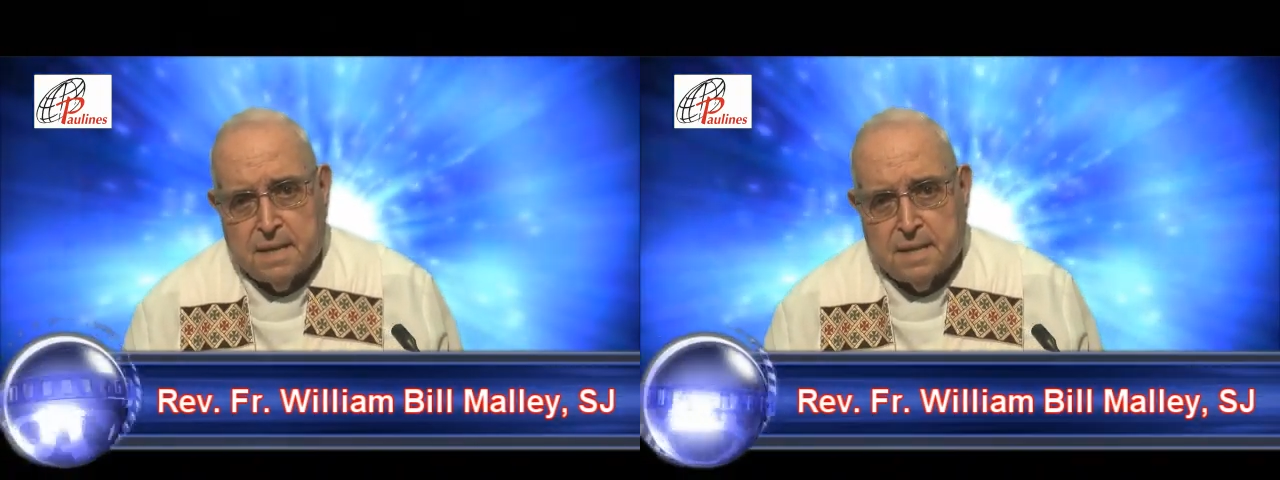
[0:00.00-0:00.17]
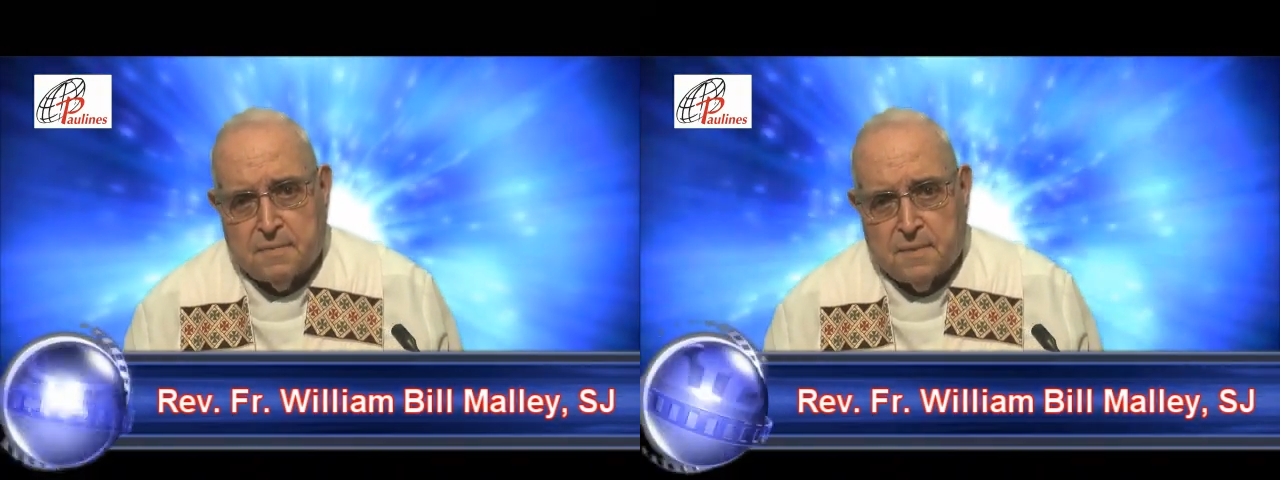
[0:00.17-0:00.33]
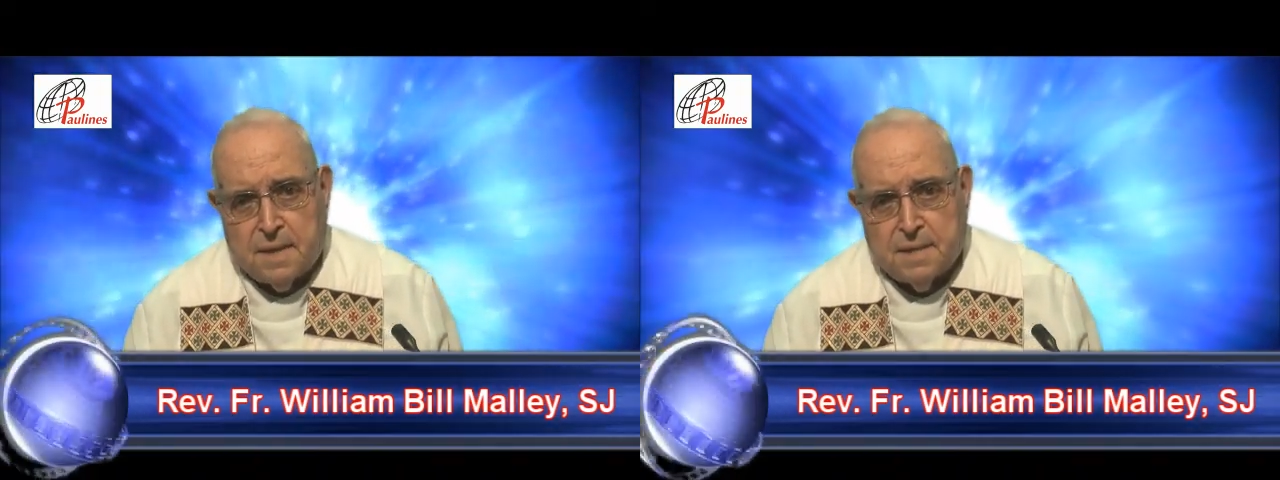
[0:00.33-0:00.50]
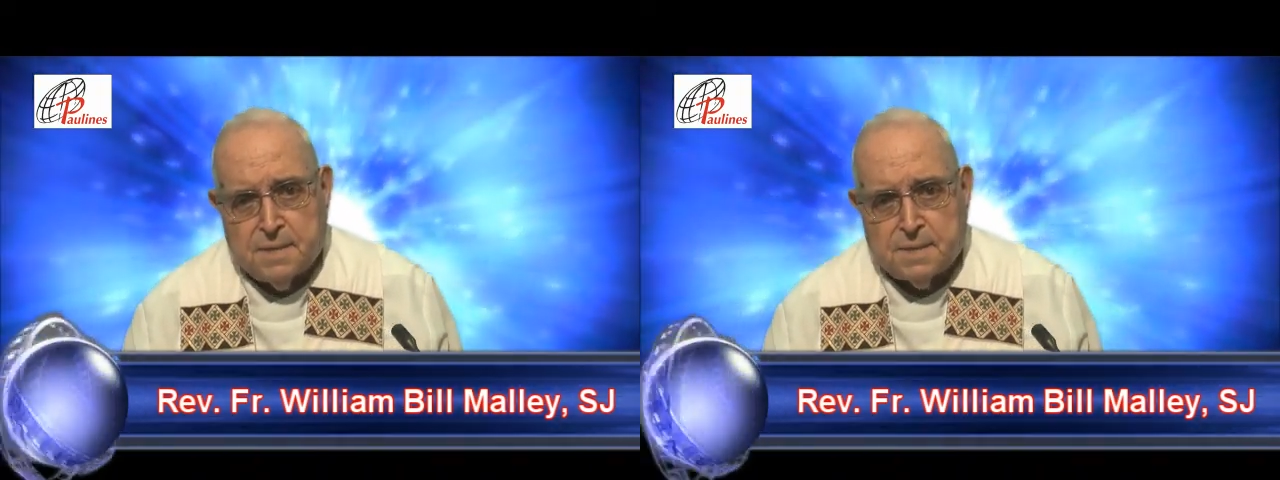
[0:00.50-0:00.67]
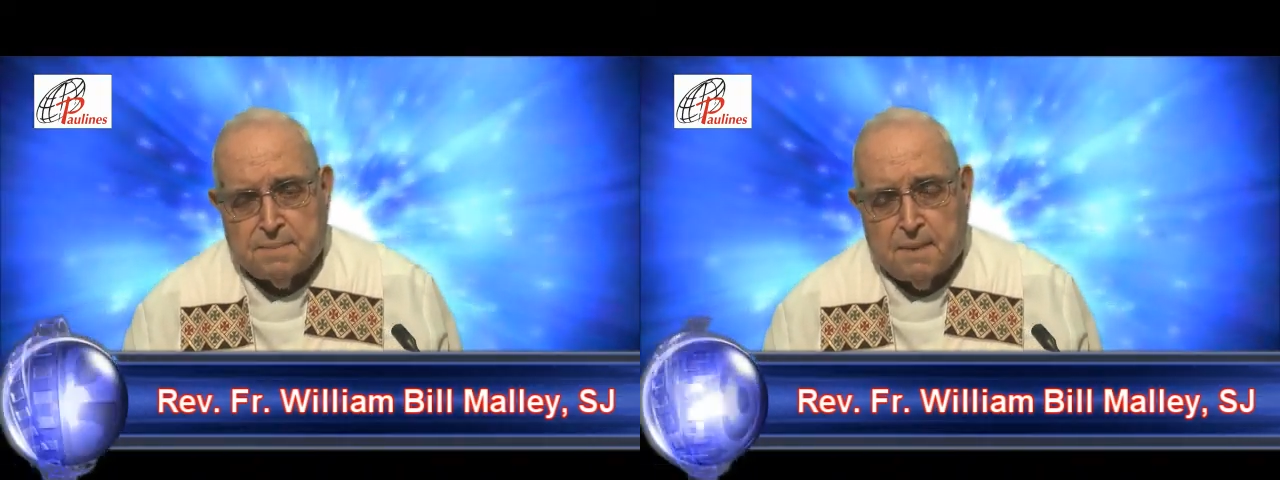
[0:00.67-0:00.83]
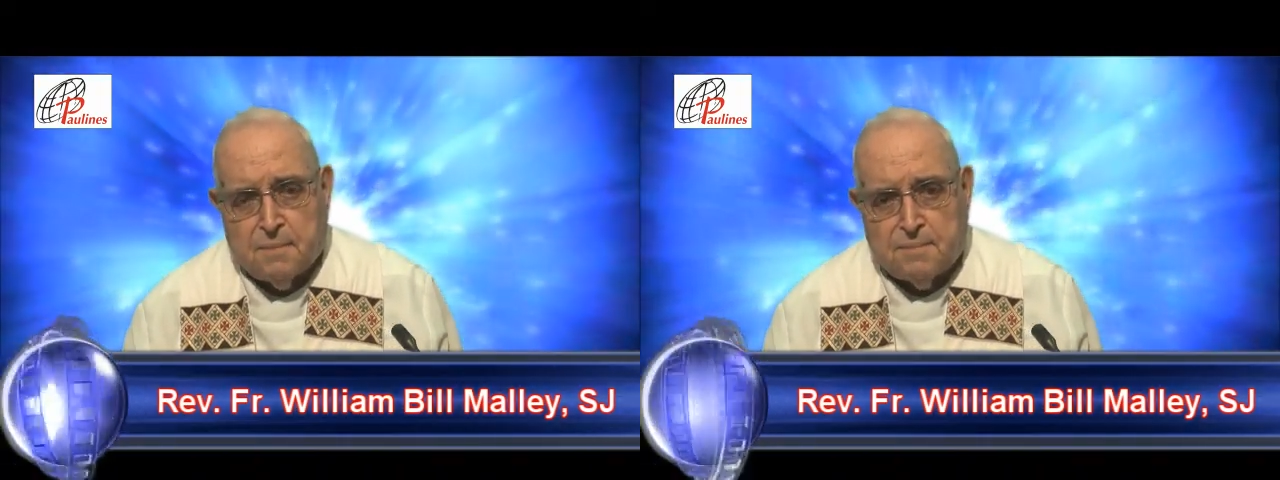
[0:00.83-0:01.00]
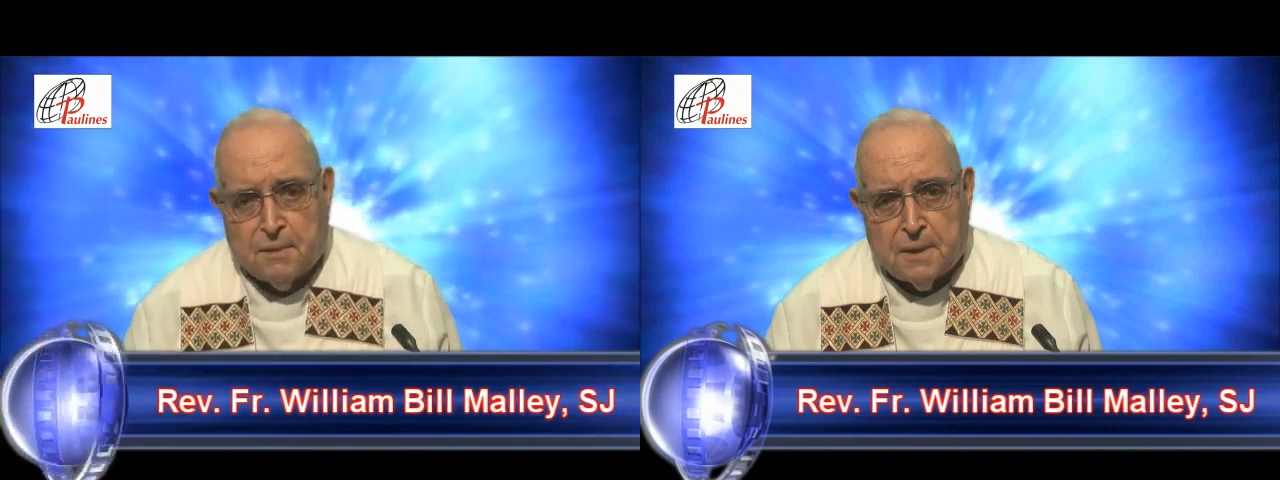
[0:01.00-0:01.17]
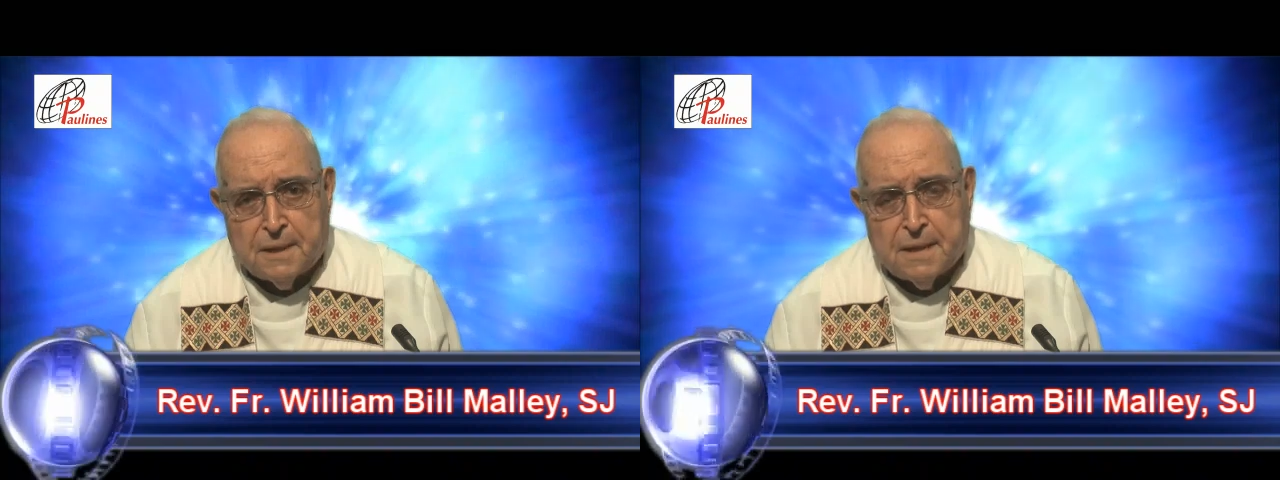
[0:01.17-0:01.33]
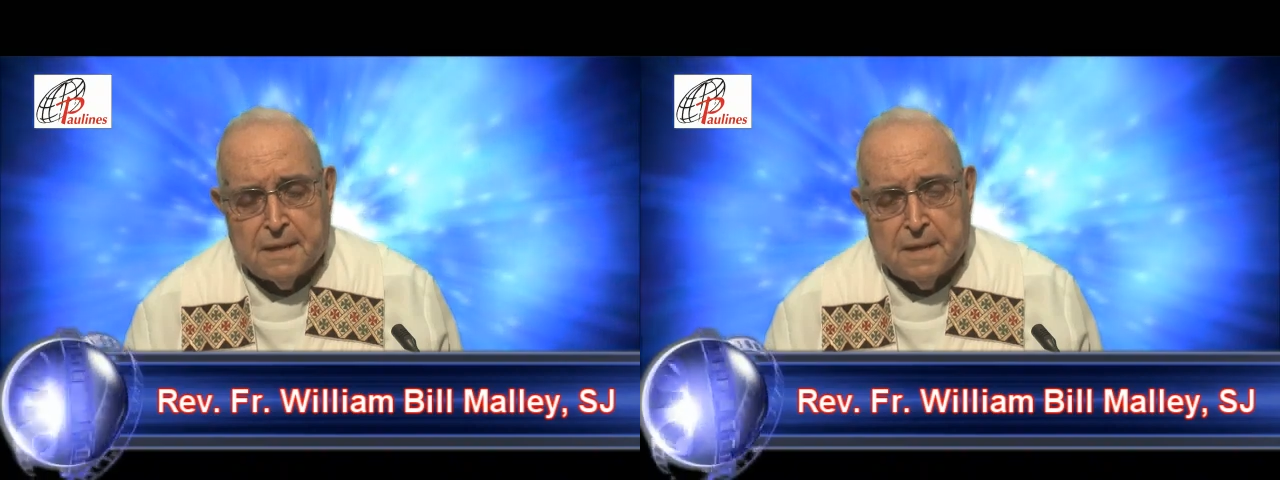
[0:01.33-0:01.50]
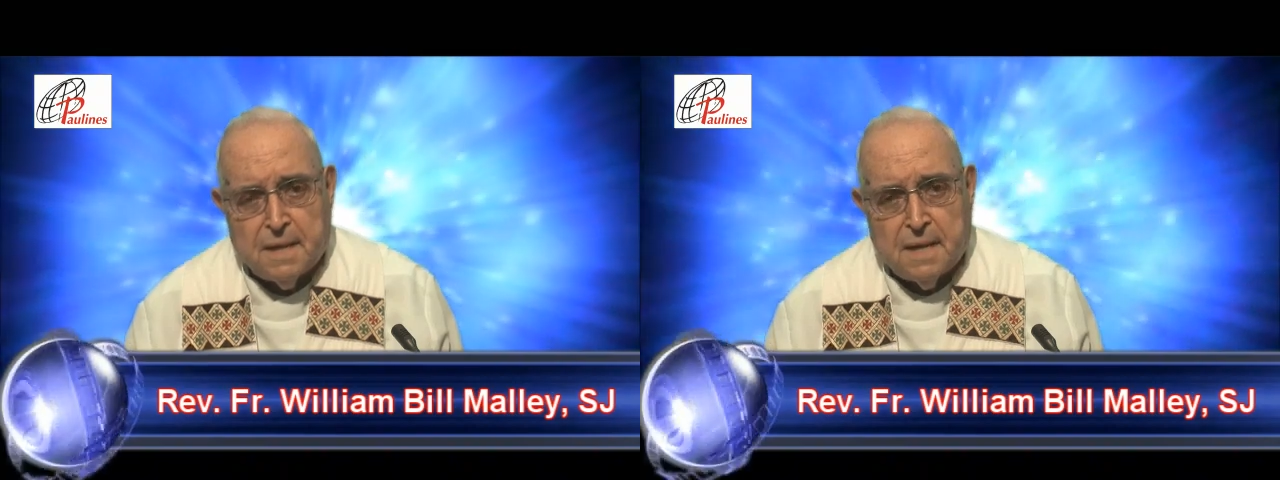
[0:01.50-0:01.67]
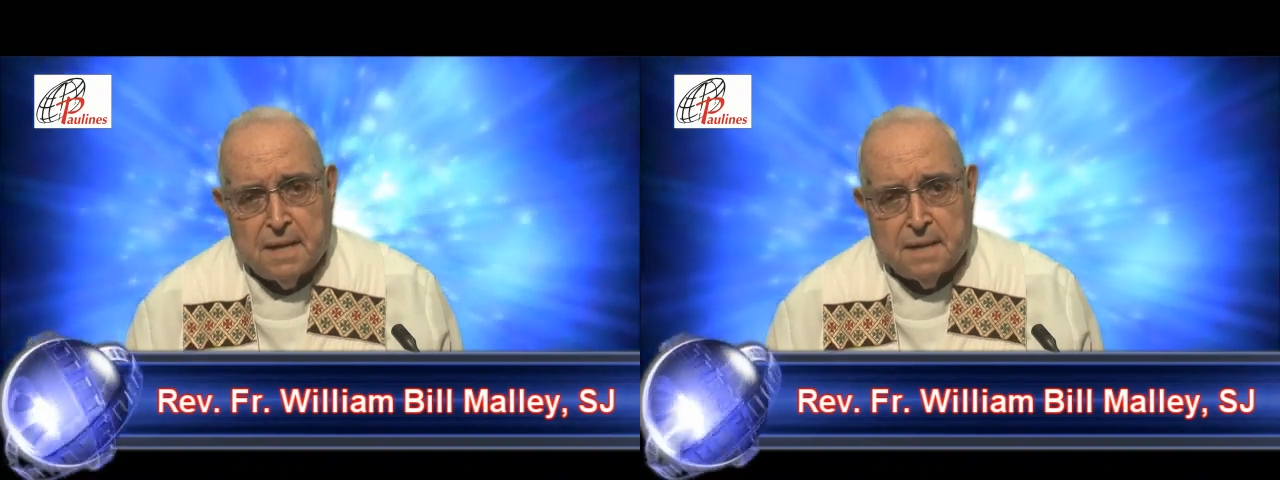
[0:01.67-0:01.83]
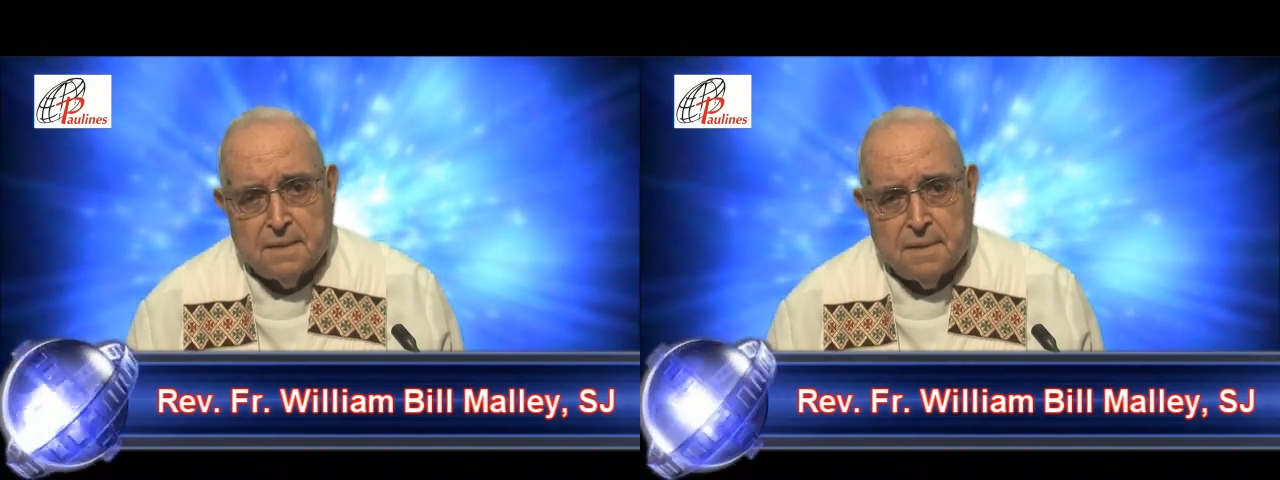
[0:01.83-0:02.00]
it was for
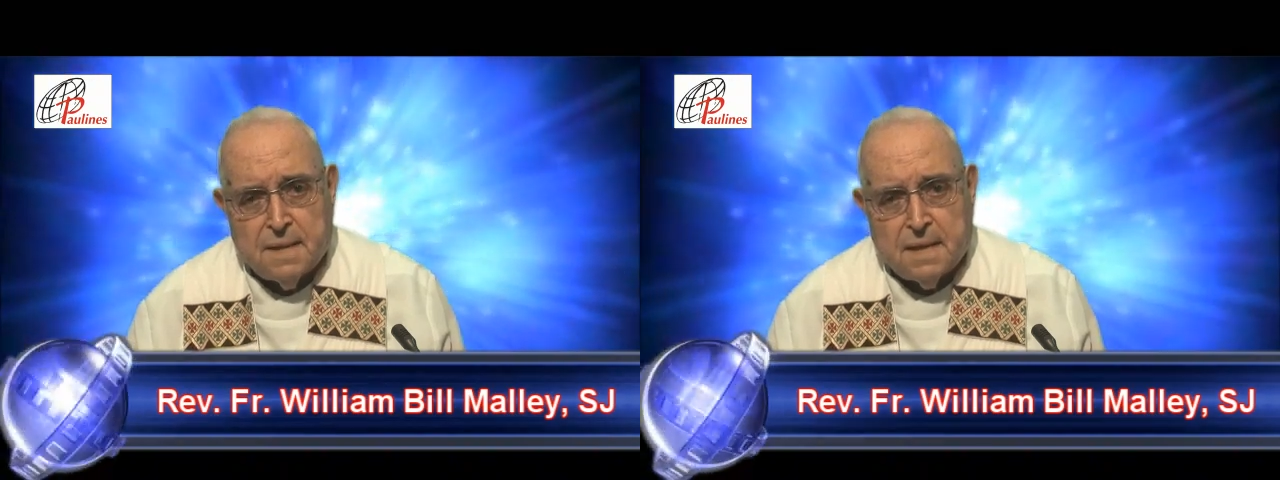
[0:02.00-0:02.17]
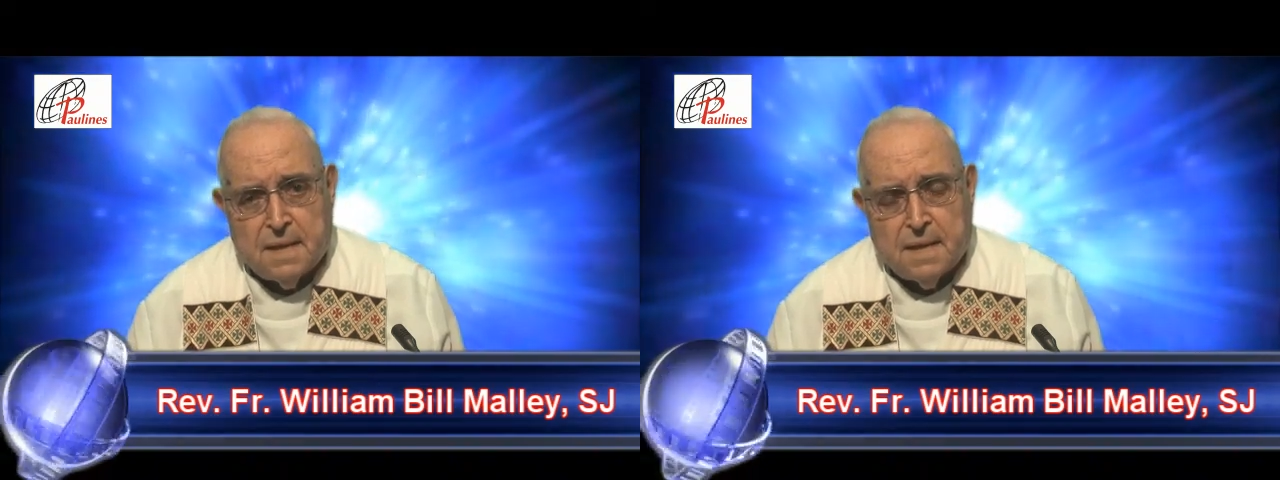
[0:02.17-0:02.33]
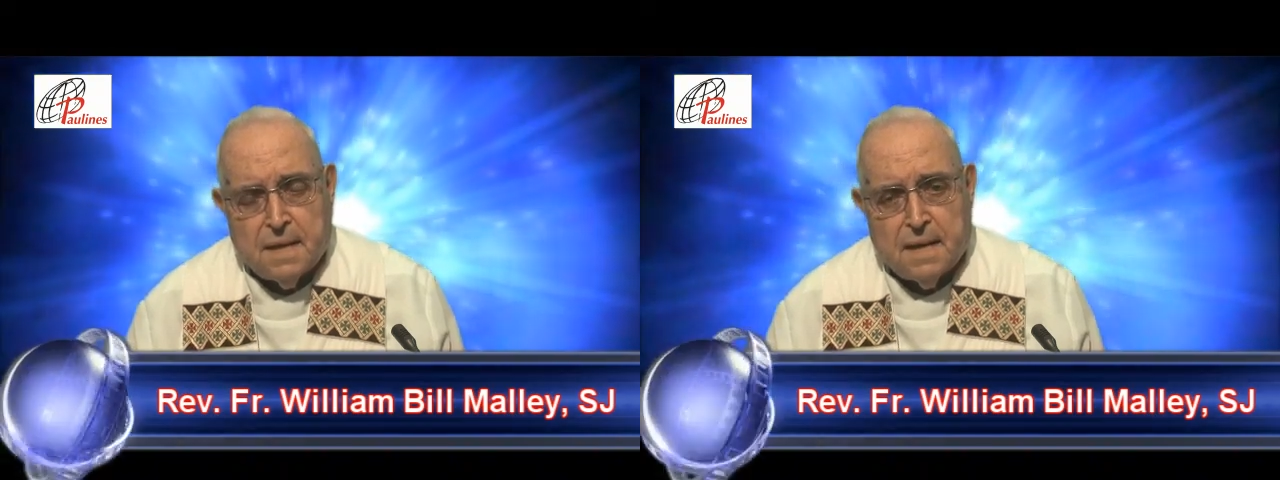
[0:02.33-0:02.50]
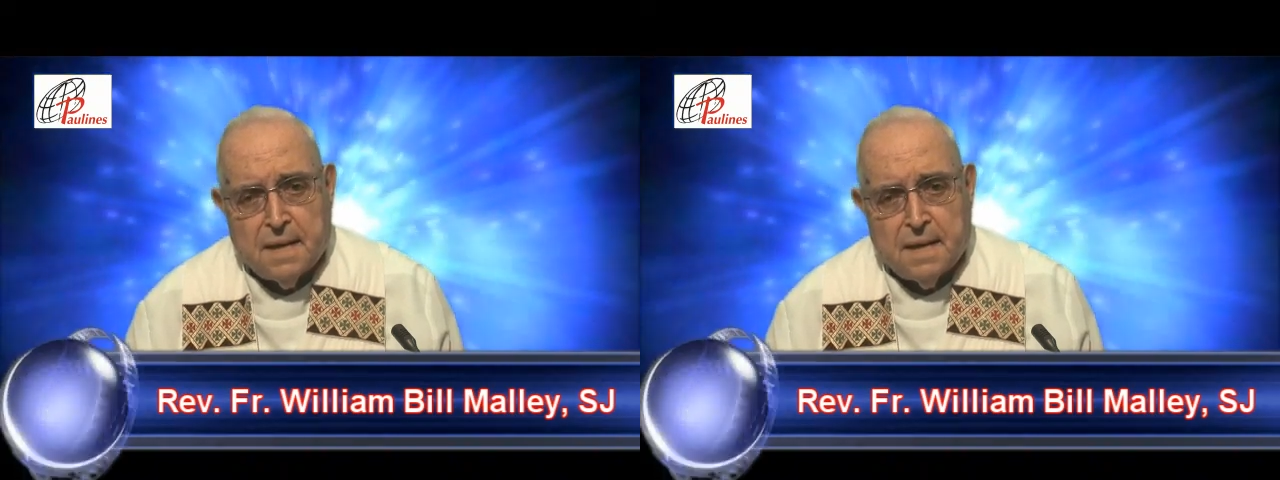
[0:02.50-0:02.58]
the